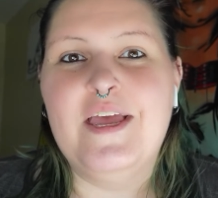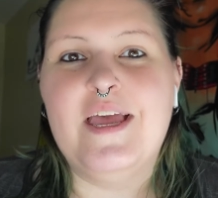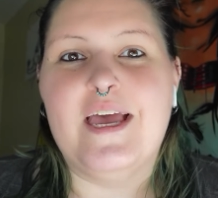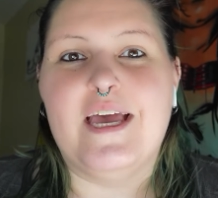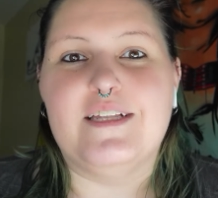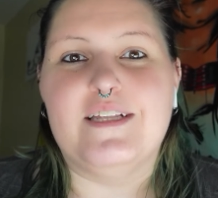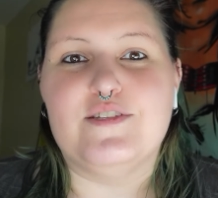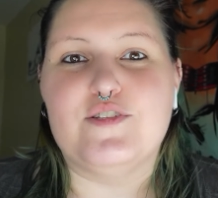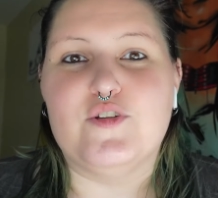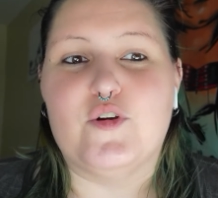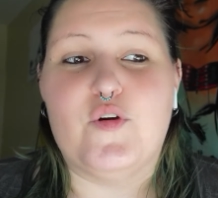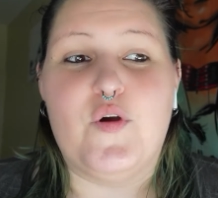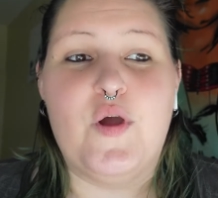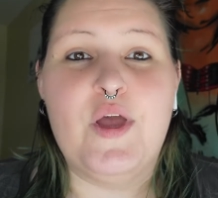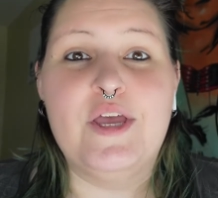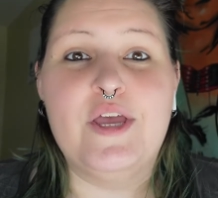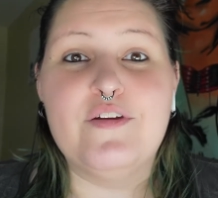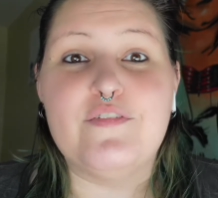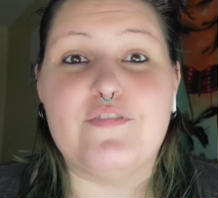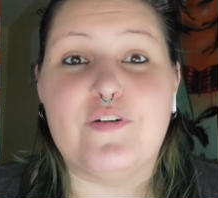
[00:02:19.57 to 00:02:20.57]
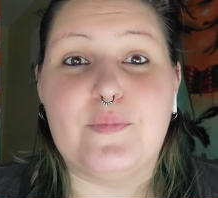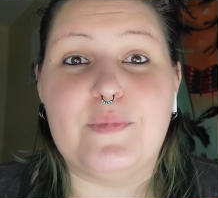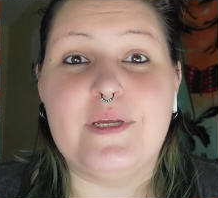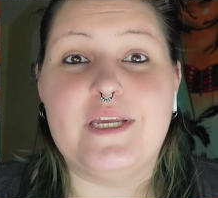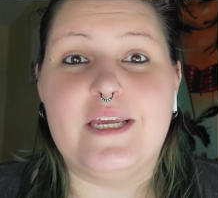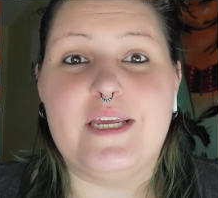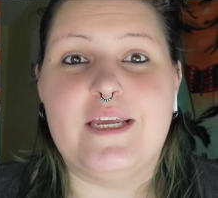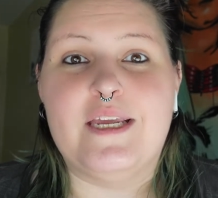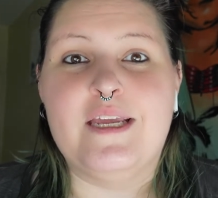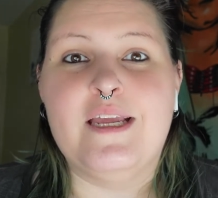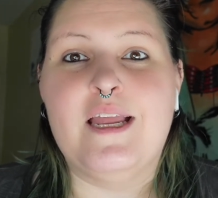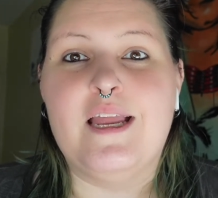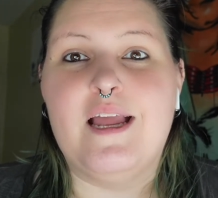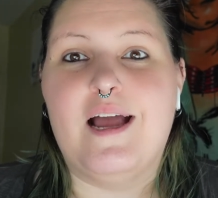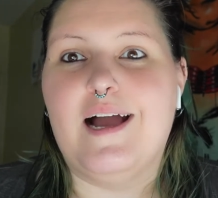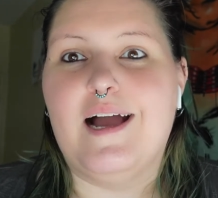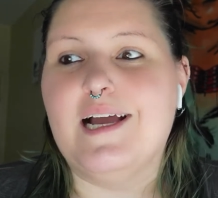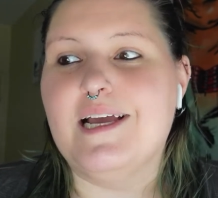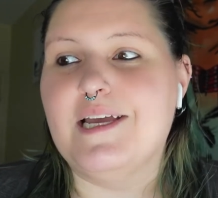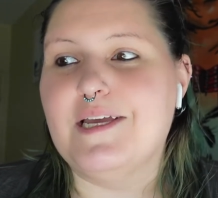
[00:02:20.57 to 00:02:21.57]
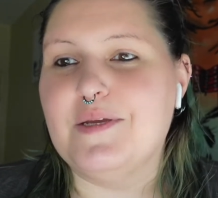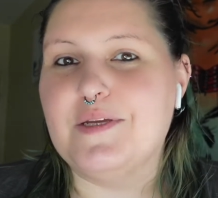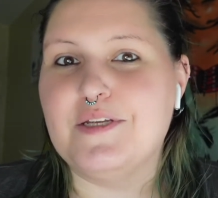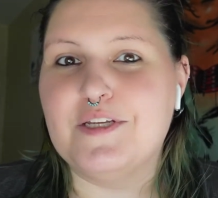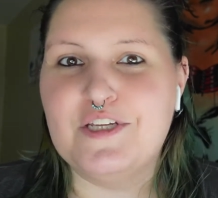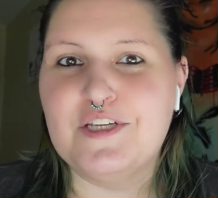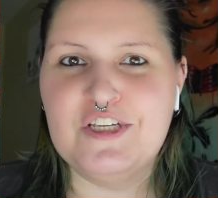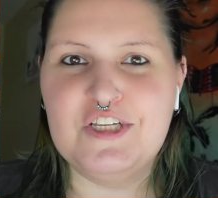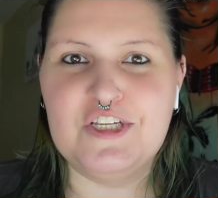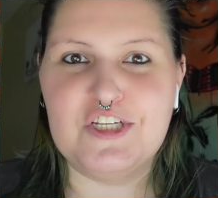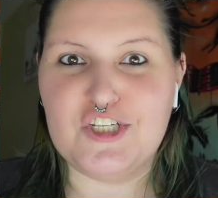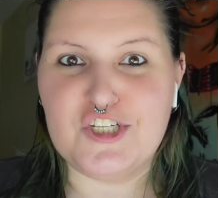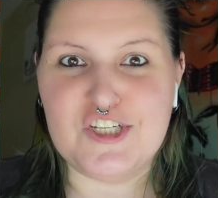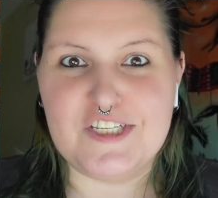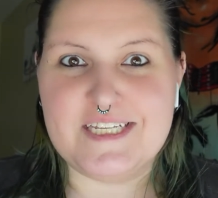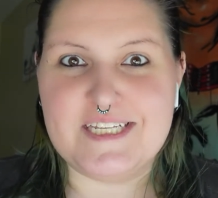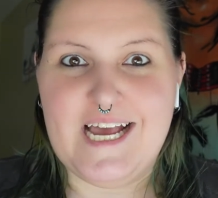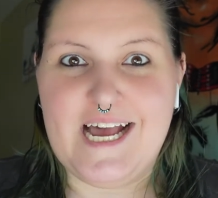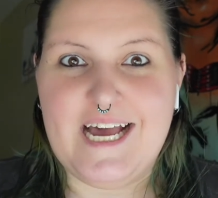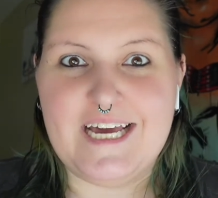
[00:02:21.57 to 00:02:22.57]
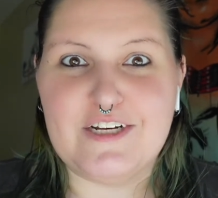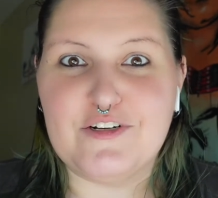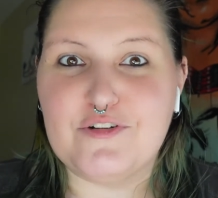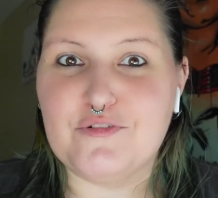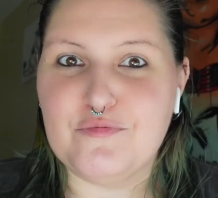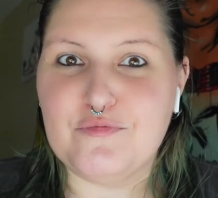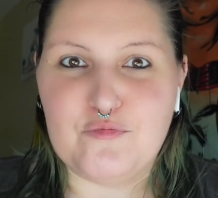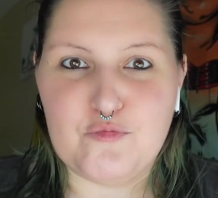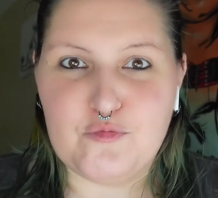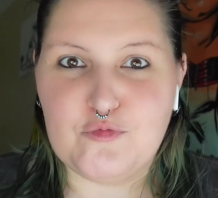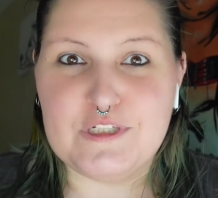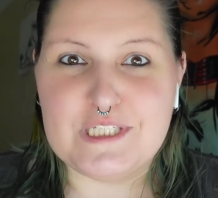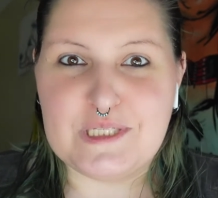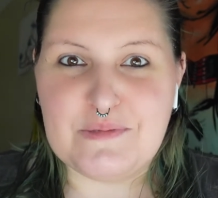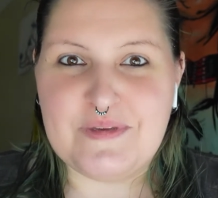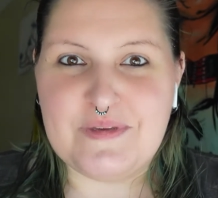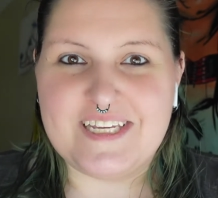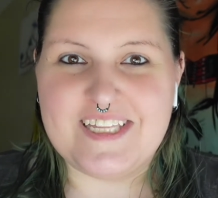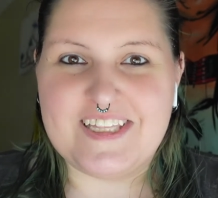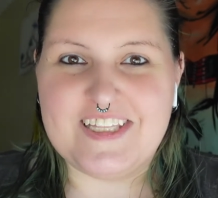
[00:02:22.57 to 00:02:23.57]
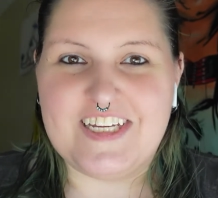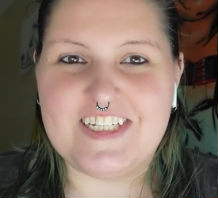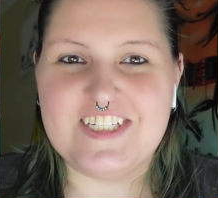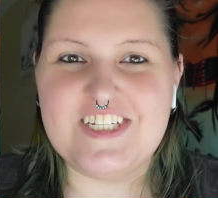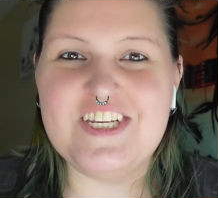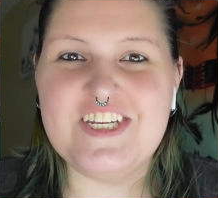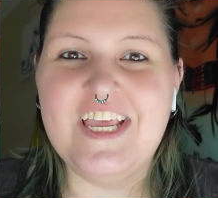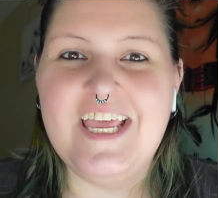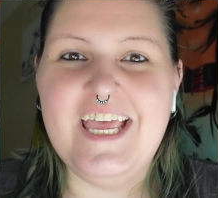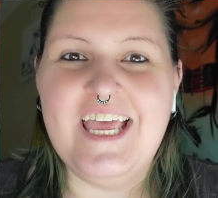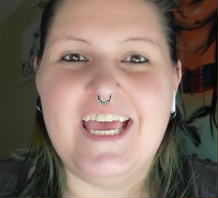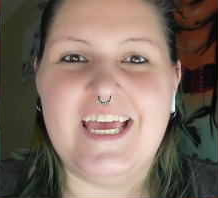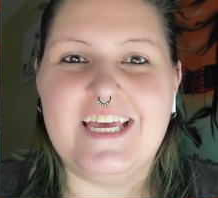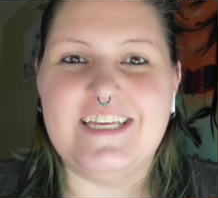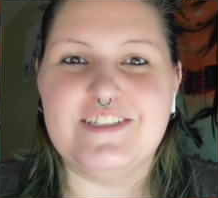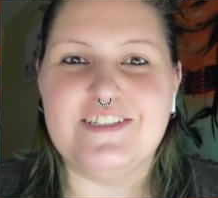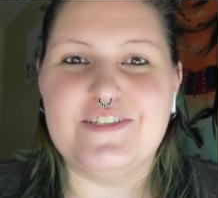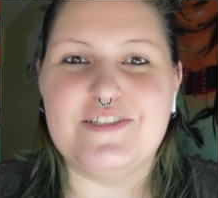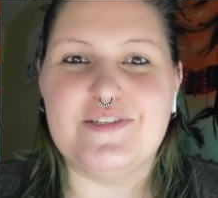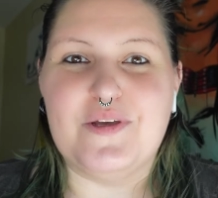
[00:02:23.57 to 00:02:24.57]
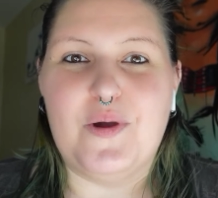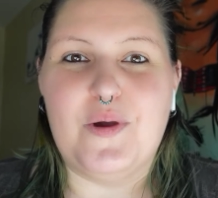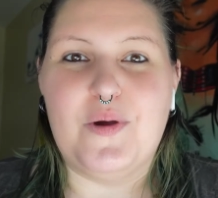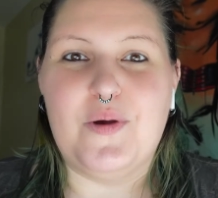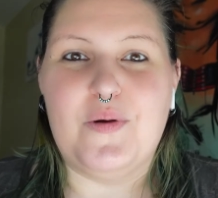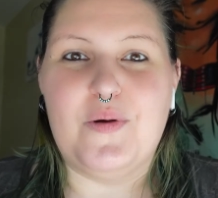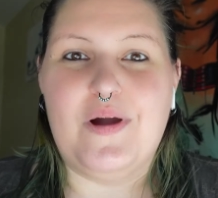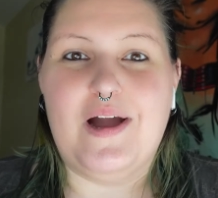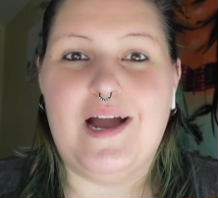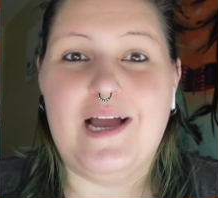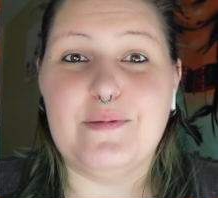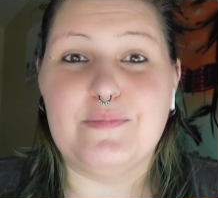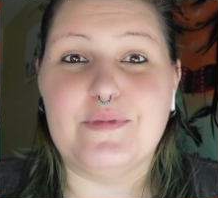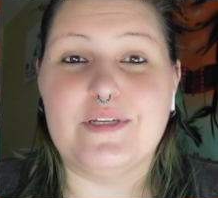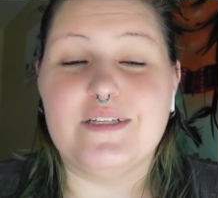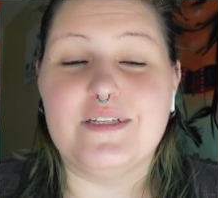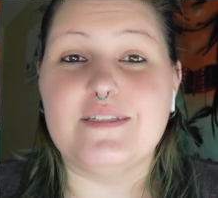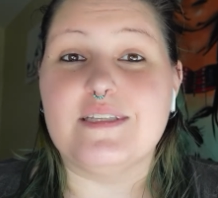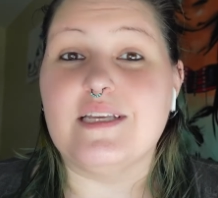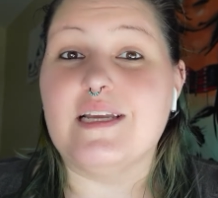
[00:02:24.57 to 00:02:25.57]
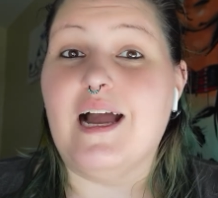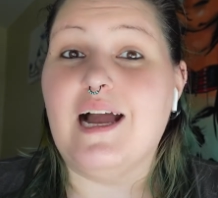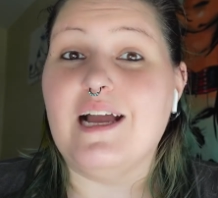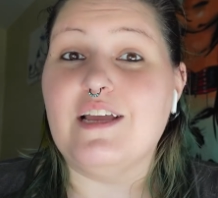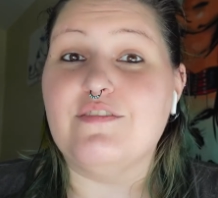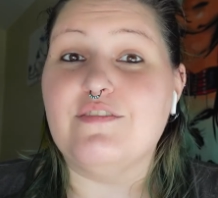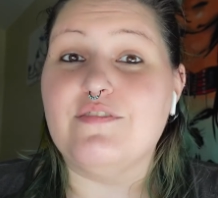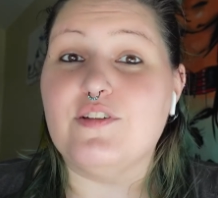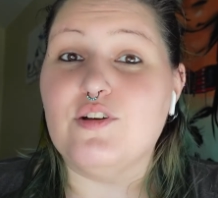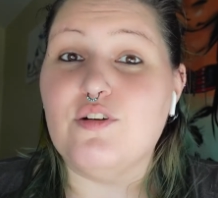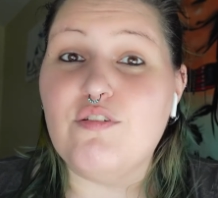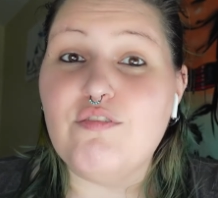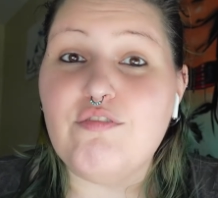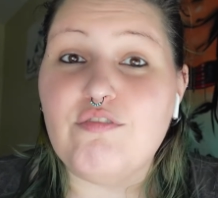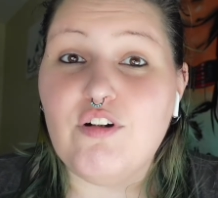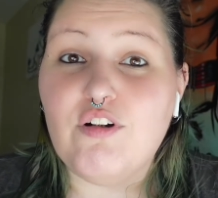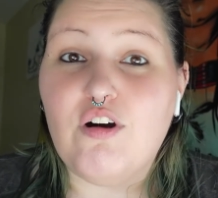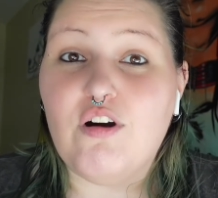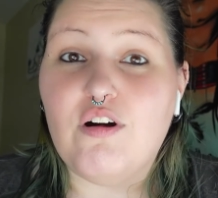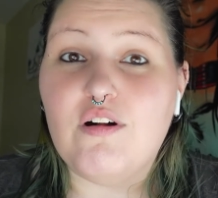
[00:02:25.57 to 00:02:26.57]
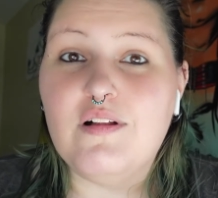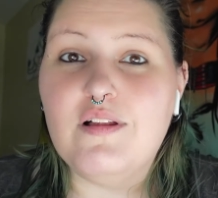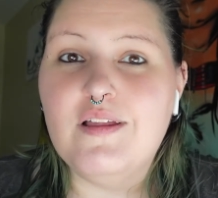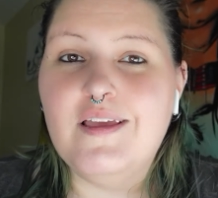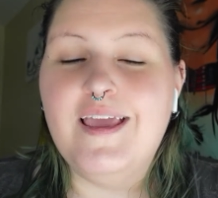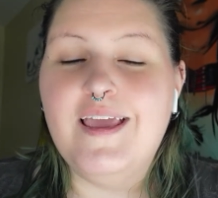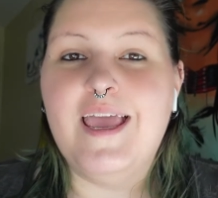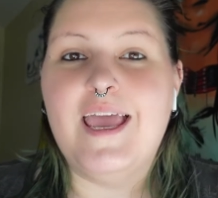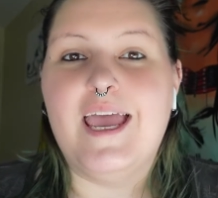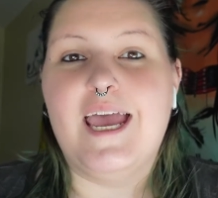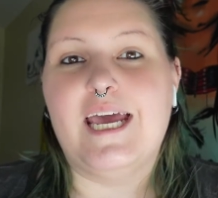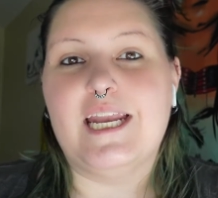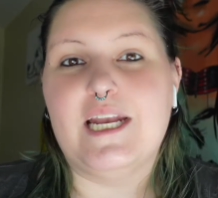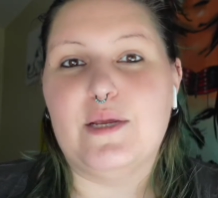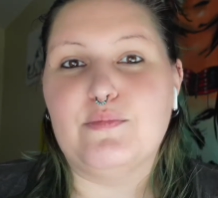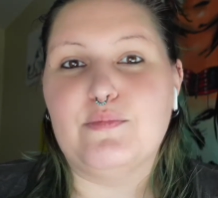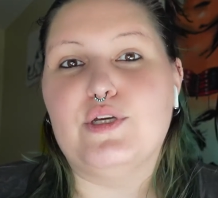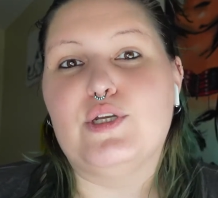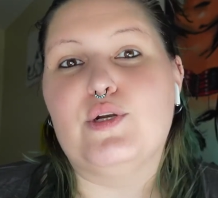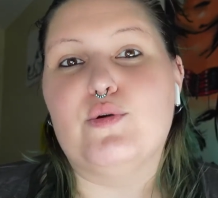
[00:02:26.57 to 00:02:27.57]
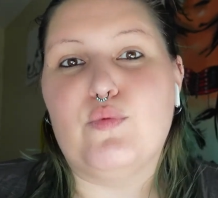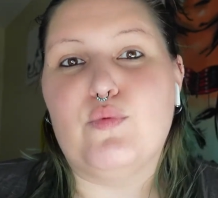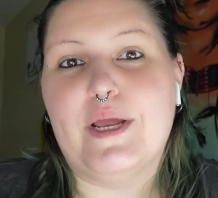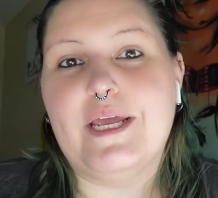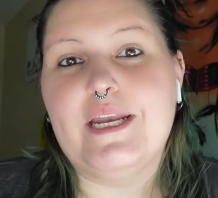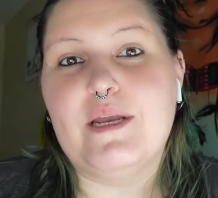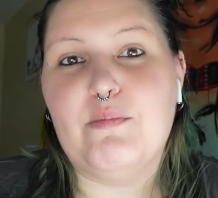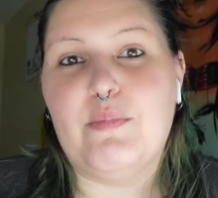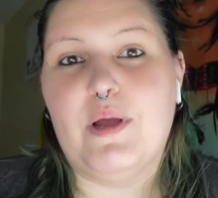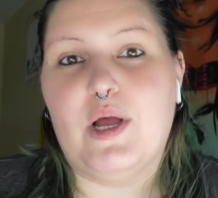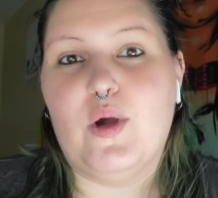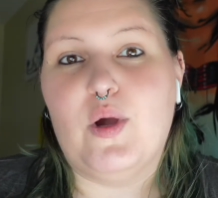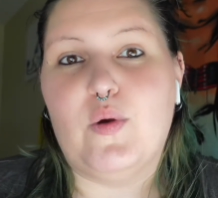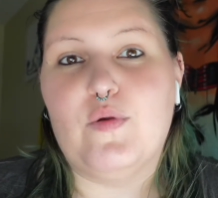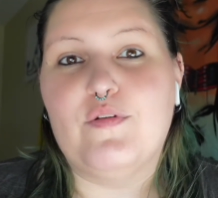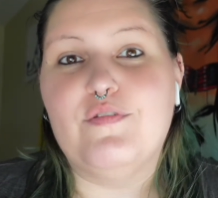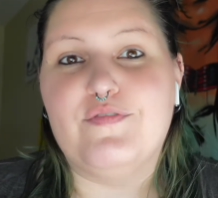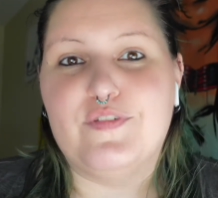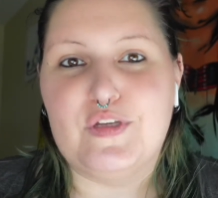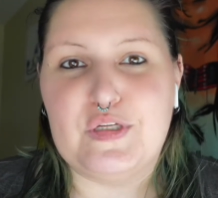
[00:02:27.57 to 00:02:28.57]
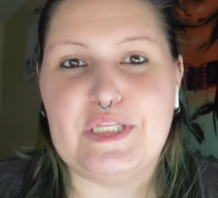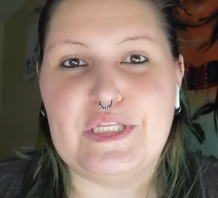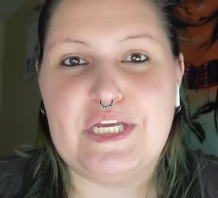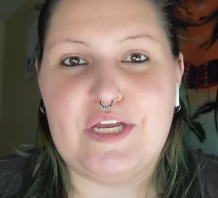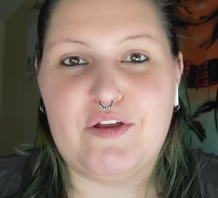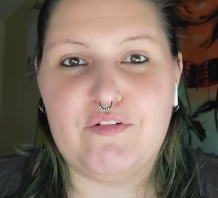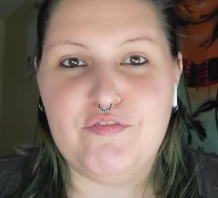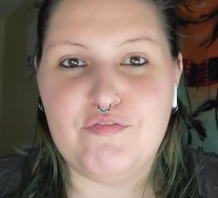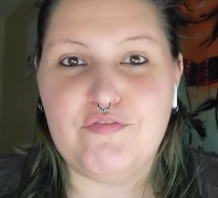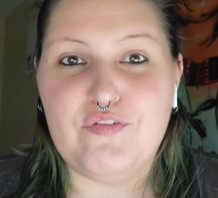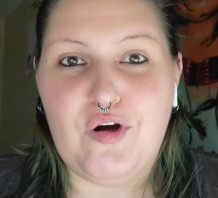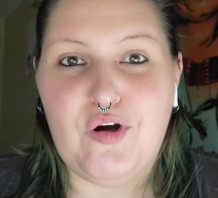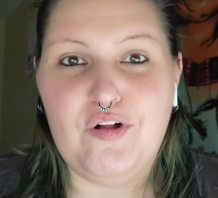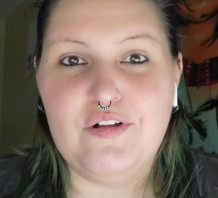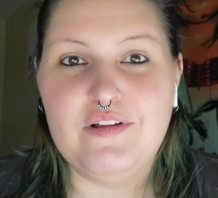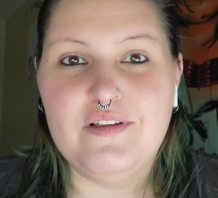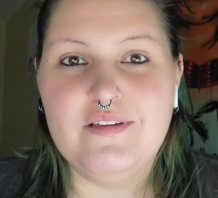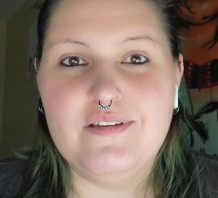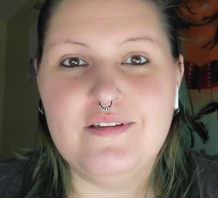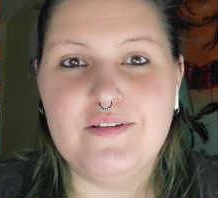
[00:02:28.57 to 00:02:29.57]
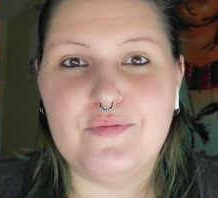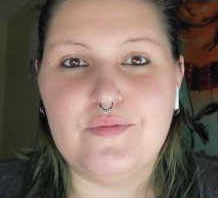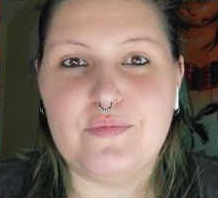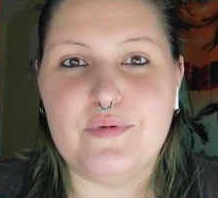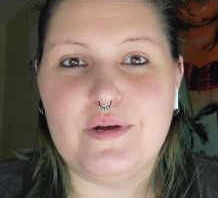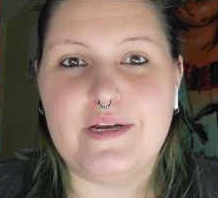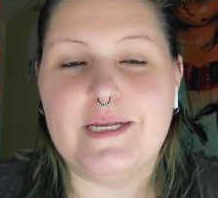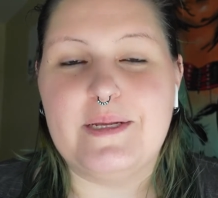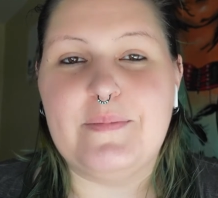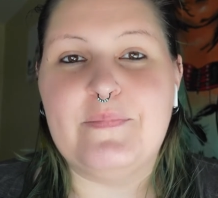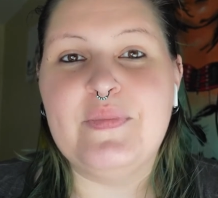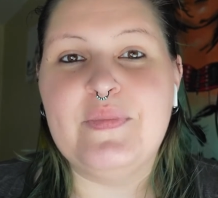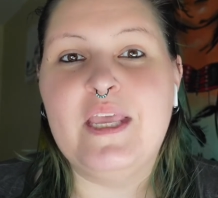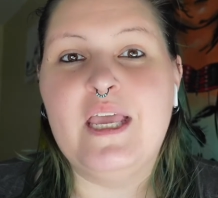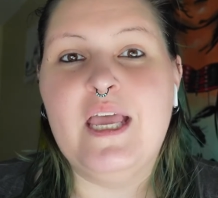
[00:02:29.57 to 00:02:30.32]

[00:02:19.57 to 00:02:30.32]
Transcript: And so for me, I just had a really big lunch, and so I'm gonna say I feel full, and I'm gonna write about feeling full, right?